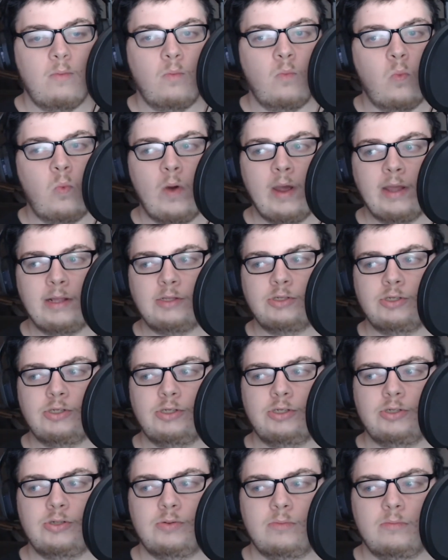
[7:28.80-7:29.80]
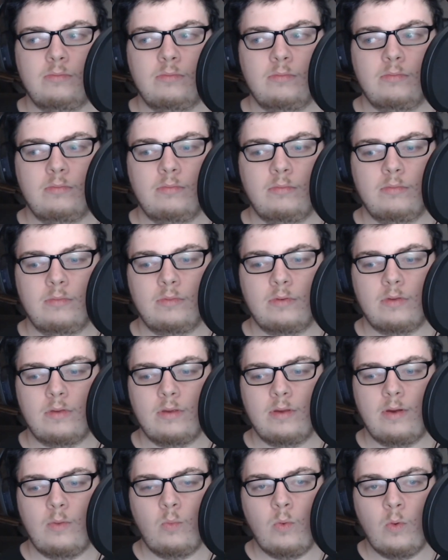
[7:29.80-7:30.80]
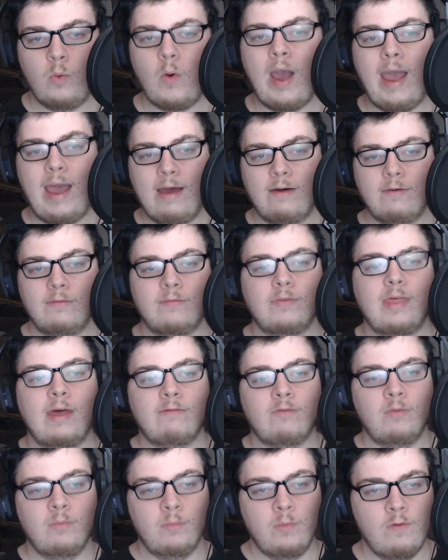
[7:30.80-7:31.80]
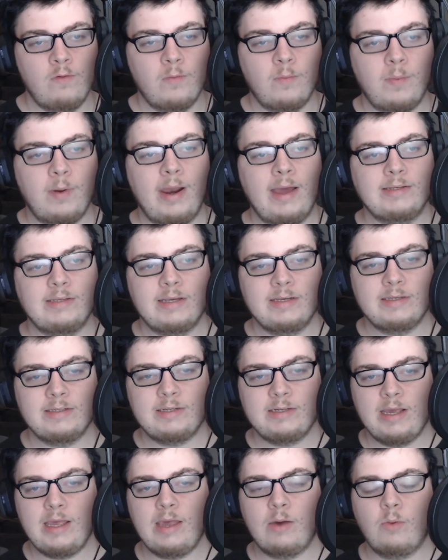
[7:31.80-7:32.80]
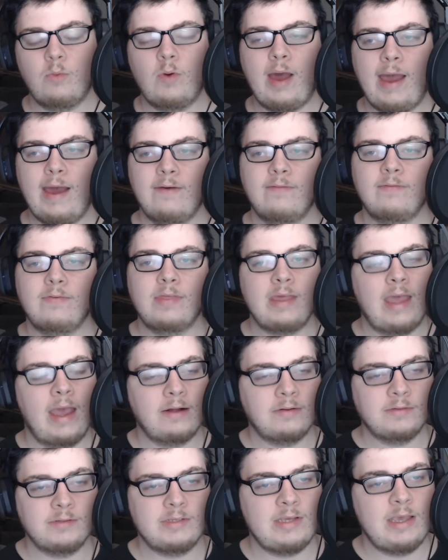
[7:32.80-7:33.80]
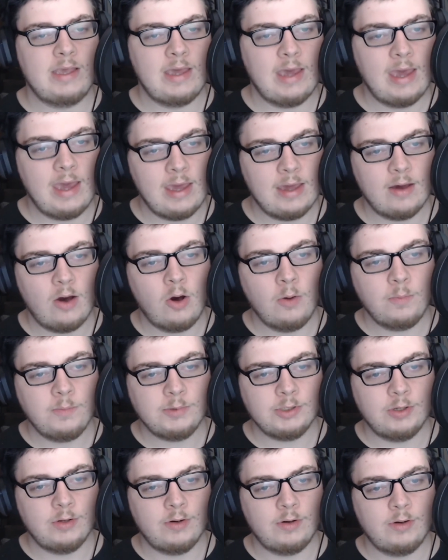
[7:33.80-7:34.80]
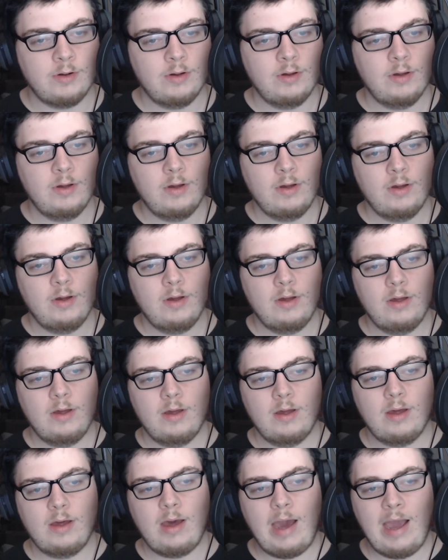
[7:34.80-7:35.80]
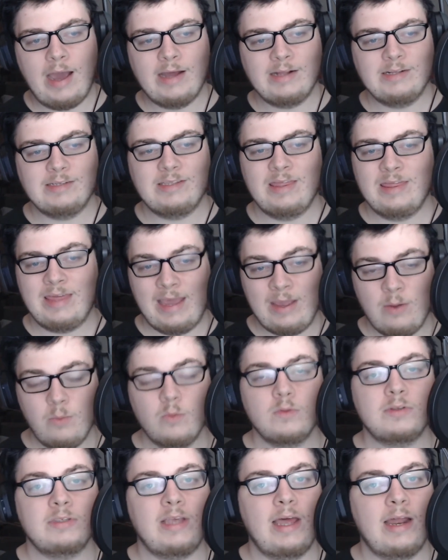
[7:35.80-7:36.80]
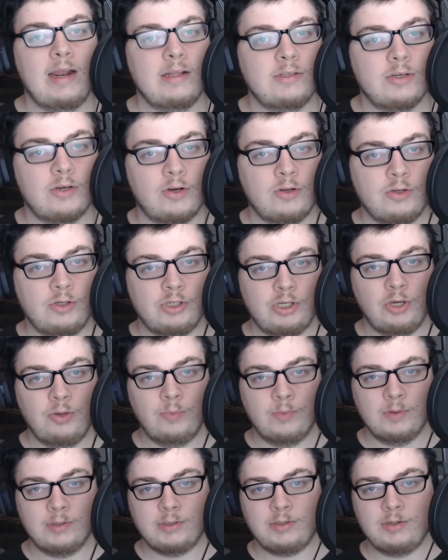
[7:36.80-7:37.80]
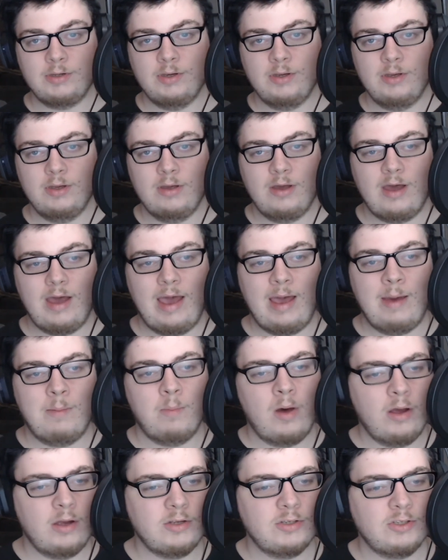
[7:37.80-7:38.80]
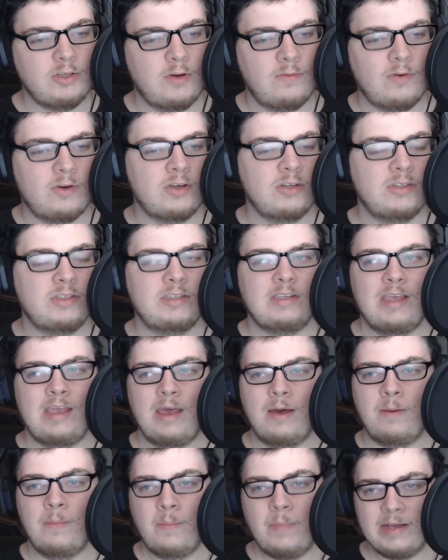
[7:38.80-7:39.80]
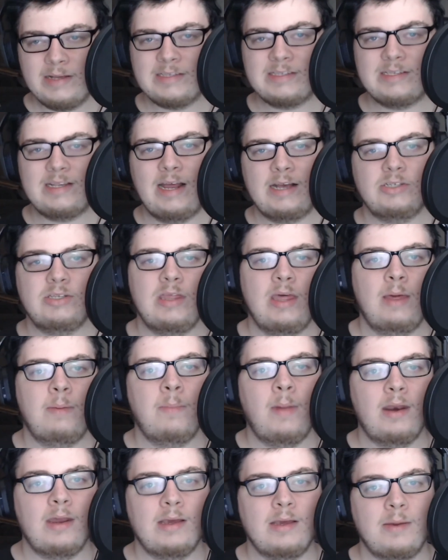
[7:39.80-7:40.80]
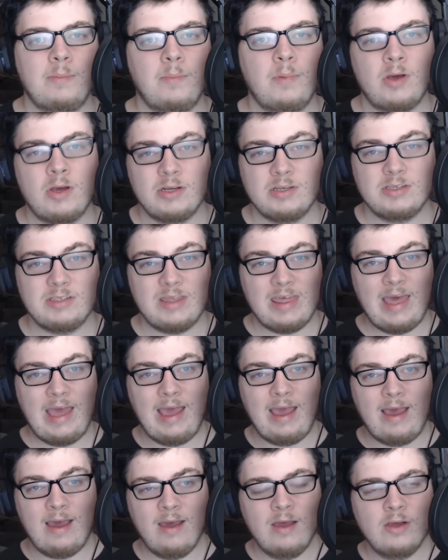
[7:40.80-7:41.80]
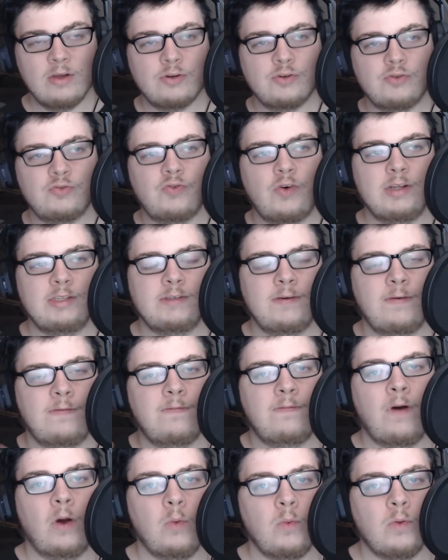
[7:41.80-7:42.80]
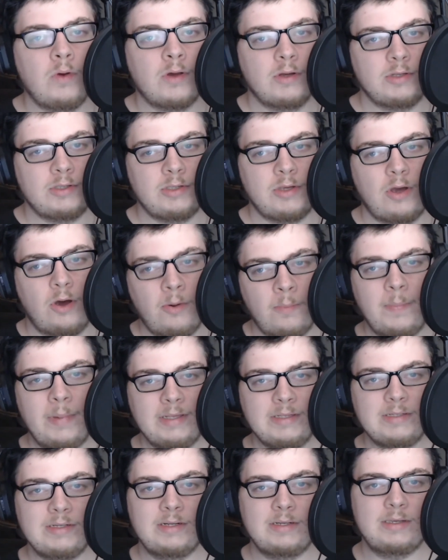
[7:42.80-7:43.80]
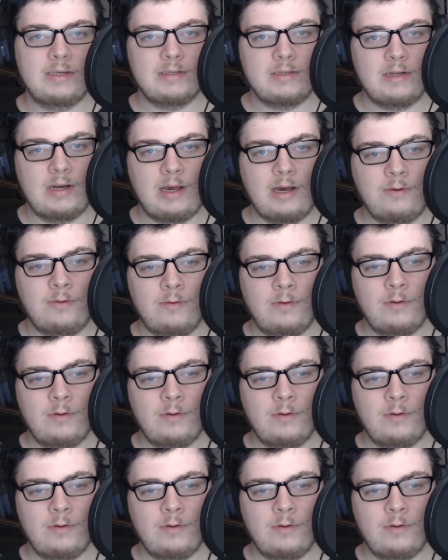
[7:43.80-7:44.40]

which will have that removable SSD, it will have the LTE option, and they will sell it to consumers. And Microsoft could see a big slash in their money because they're trying to focus on businesses now.